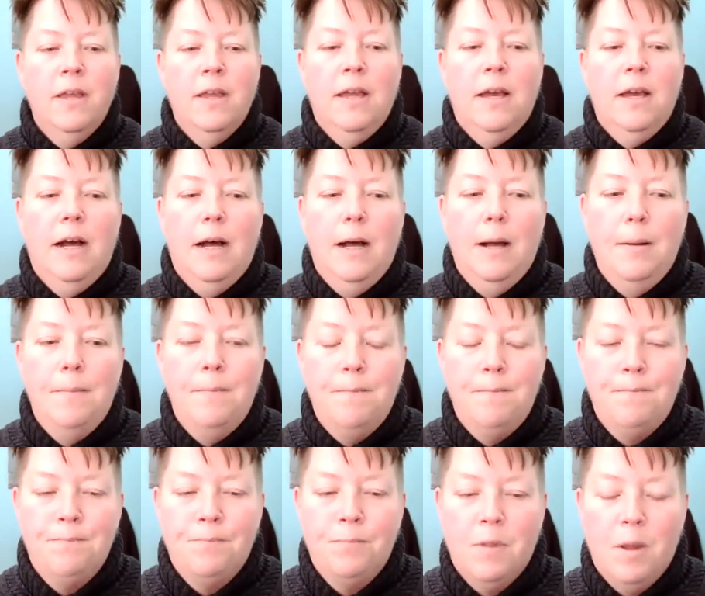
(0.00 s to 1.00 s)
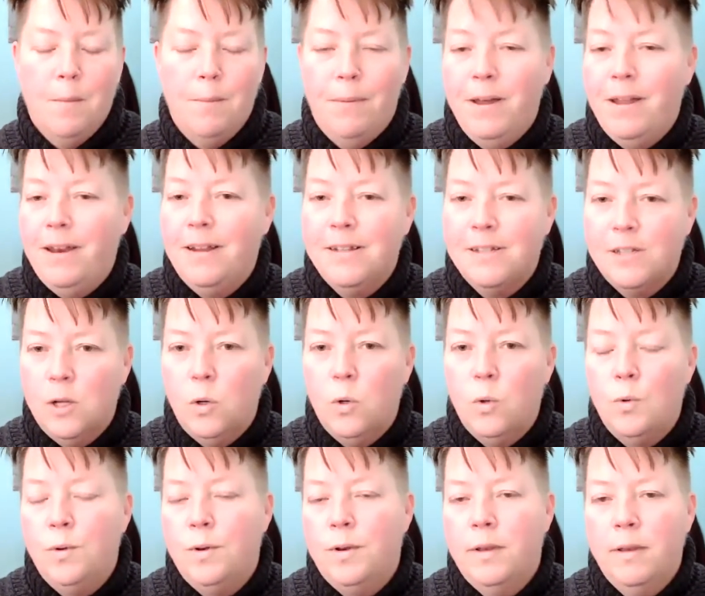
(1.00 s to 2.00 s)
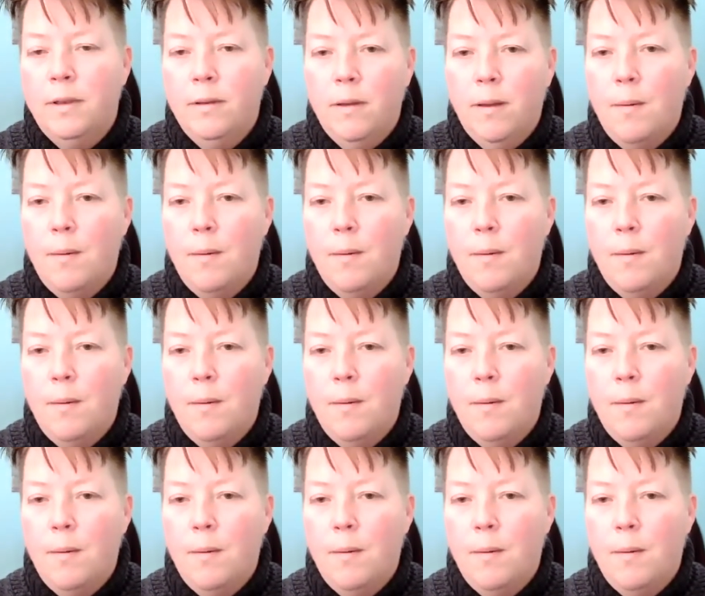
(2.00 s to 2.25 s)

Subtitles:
but its own